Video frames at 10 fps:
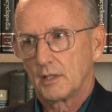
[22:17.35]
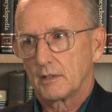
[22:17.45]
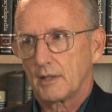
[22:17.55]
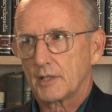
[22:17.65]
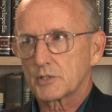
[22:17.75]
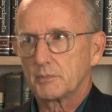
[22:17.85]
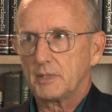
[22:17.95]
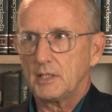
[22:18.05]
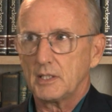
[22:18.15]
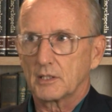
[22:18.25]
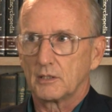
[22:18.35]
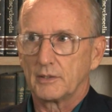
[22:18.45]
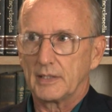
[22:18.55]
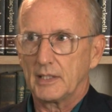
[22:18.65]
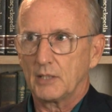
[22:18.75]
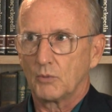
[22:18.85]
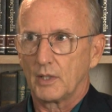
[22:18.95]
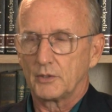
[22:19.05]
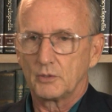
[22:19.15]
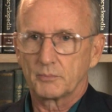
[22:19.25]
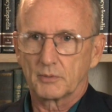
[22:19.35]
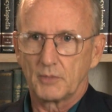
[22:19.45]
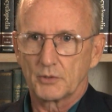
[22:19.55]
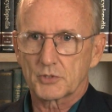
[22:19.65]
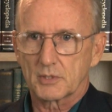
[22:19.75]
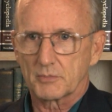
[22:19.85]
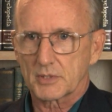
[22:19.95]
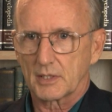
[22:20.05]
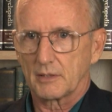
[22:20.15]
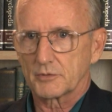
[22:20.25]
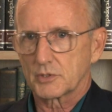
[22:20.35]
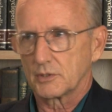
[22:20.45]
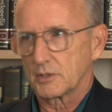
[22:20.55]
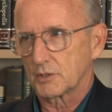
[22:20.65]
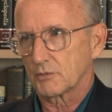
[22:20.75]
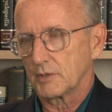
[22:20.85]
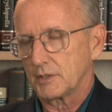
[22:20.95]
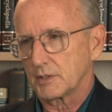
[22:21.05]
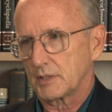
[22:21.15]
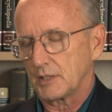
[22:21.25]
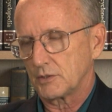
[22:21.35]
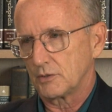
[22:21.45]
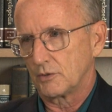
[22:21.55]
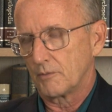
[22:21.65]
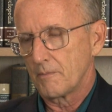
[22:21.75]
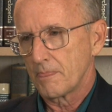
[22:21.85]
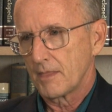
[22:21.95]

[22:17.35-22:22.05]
There has to be ego in anyone who promotes themselves to the degree that they do.